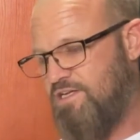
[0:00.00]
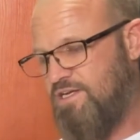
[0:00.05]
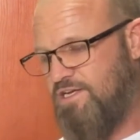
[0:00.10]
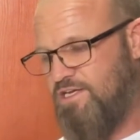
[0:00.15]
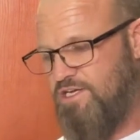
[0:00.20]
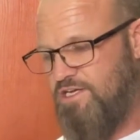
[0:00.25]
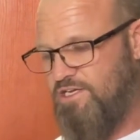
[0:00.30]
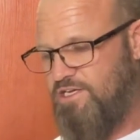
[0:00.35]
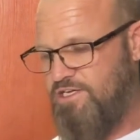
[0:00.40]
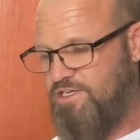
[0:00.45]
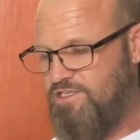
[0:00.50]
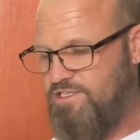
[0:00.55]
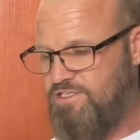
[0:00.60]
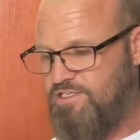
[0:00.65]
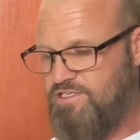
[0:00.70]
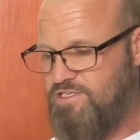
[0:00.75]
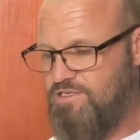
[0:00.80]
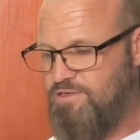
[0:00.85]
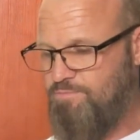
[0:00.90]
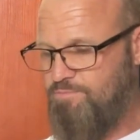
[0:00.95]

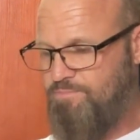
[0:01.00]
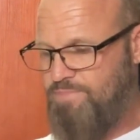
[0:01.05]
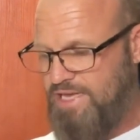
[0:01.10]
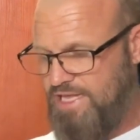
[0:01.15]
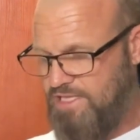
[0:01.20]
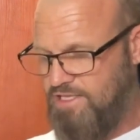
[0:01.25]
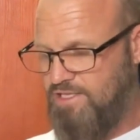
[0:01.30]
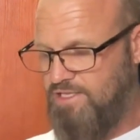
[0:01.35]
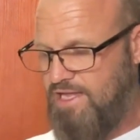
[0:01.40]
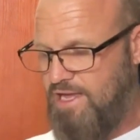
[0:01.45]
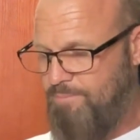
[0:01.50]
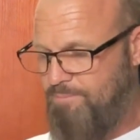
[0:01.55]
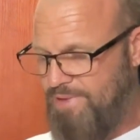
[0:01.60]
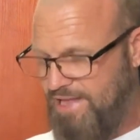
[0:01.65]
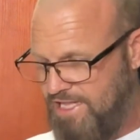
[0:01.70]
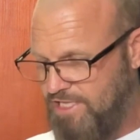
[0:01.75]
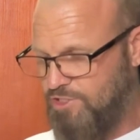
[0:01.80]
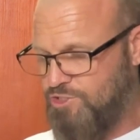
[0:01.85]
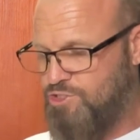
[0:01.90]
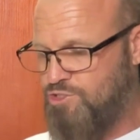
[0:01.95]
because bell a
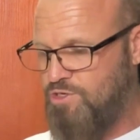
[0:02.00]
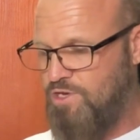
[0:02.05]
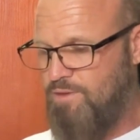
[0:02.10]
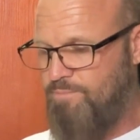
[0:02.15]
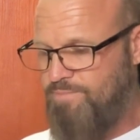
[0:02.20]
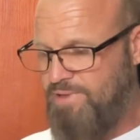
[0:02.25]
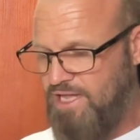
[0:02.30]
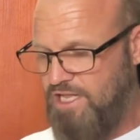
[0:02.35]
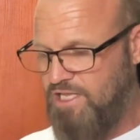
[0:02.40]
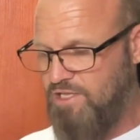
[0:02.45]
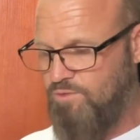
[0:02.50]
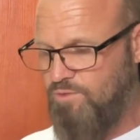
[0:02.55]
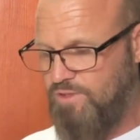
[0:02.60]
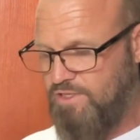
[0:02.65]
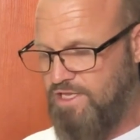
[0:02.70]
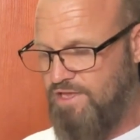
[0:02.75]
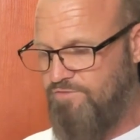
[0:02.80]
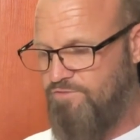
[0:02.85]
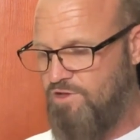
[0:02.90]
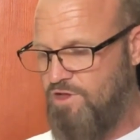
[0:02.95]
bell to a bell will
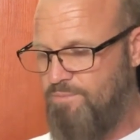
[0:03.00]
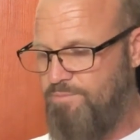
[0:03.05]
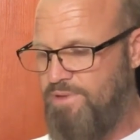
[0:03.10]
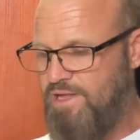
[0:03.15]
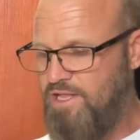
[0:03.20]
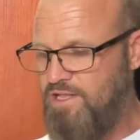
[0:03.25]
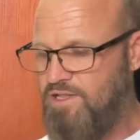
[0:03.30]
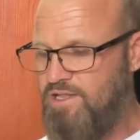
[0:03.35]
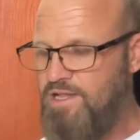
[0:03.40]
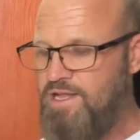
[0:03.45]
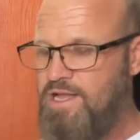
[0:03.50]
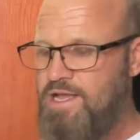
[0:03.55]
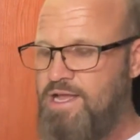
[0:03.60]
give you a bell.